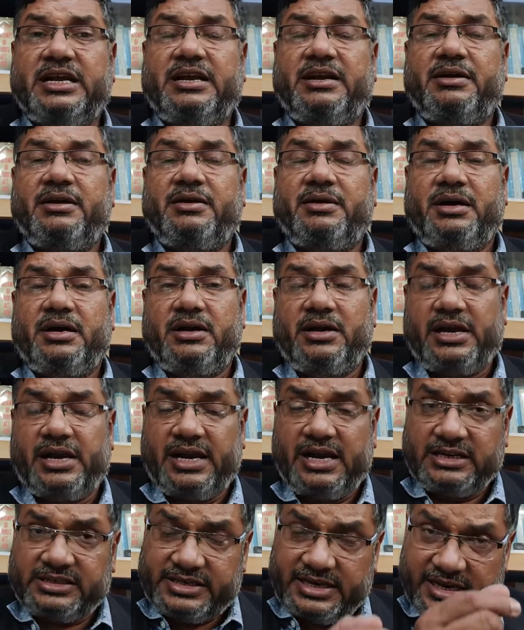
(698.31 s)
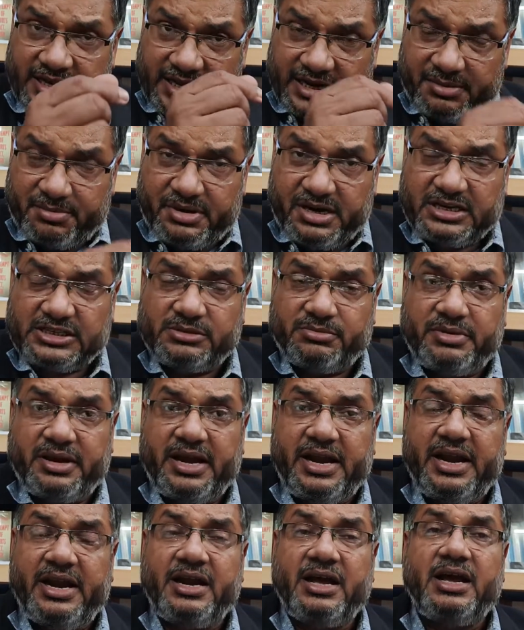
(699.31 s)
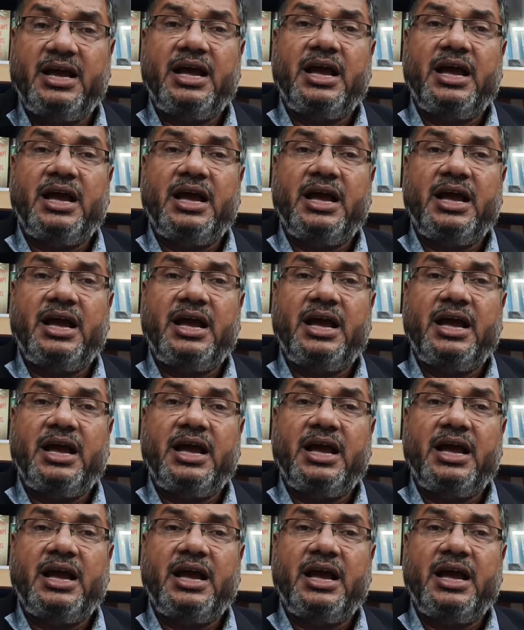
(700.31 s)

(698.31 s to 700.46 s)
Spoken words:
earlier sale agreement is made,